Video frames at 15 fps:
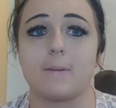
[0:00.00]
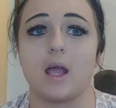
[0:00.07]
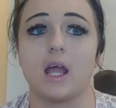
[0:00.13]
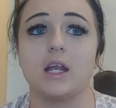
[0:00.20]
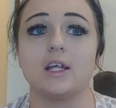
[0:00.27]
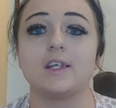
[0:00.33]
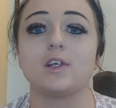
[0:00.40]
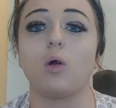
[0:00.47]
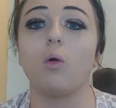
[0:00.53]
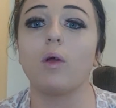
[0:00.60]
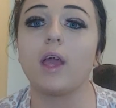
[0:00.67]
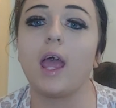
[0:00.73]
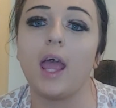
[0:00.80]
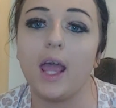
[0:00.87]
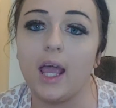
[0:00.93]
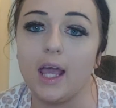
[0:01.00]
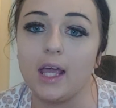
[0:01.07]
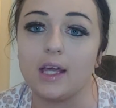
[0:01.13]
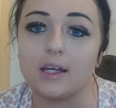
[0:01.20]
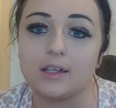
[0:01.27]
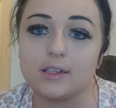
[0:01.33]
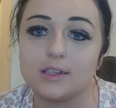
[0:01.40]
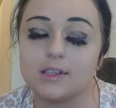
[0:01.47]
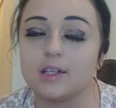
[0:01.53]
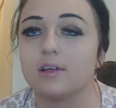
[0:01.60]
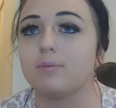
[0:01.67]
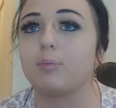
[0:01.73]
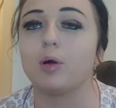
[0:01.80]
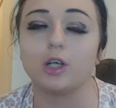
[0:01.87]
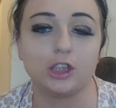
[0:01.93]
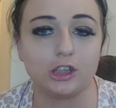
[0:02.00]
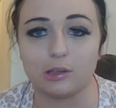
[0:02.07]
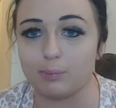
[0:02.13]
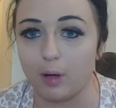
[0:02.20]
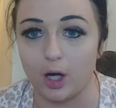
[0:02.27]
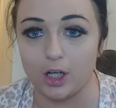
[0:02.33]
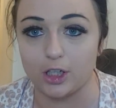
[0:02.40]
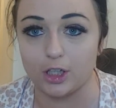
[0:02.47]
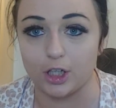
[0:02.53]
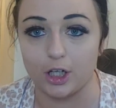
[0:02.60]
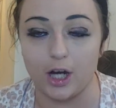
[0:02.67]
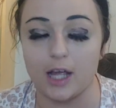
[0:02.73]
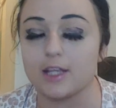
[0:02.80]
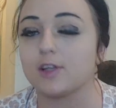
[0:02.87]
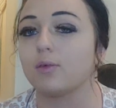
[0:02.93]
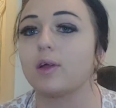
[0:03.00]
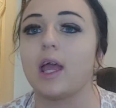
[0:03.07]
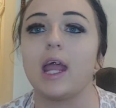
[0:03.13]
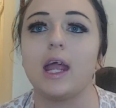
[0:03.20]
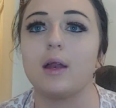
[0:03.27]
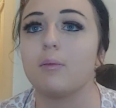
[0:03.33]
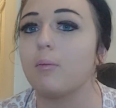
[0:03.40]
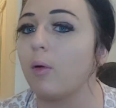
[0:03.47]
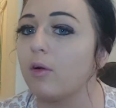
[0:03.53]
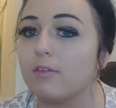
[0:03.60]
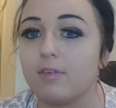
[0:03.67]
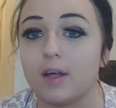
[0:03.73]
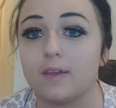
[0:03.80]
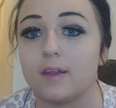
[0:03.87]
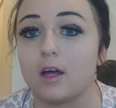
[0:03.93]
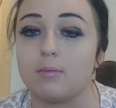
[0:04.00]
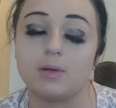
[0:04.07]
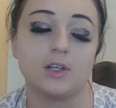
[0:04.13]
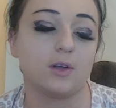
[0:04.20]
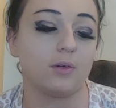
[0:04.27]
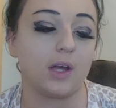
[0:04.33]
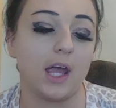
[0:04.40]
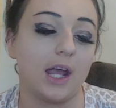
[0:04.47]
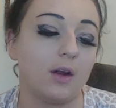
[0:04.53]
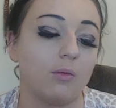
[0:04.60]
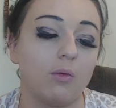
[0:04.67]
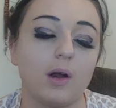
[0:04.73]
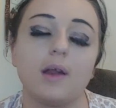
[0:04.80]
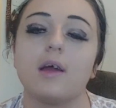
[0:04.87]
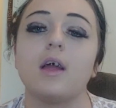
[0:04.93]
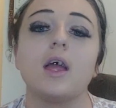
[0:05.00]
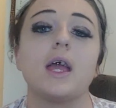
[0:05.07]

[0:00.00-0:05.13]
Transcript: And it's okay to push your partner. It's okay to motivate them. It's okay to want to